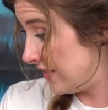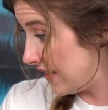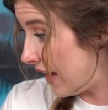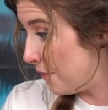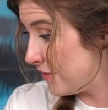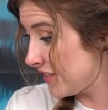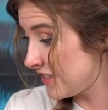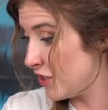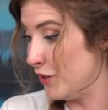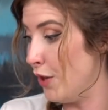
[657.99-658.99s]
Damn, this
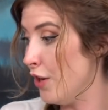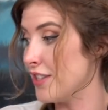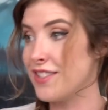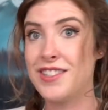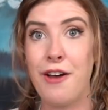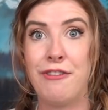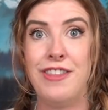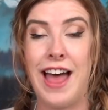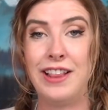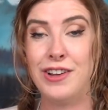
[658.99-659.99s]
has a lot of stuff
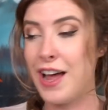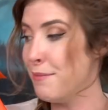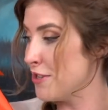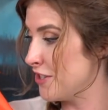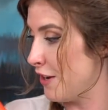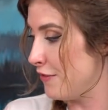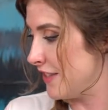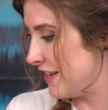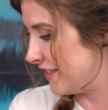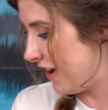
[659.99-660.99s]
in there. Look how much stuff
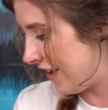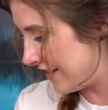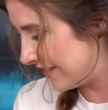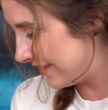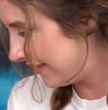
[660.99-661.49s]
is inside.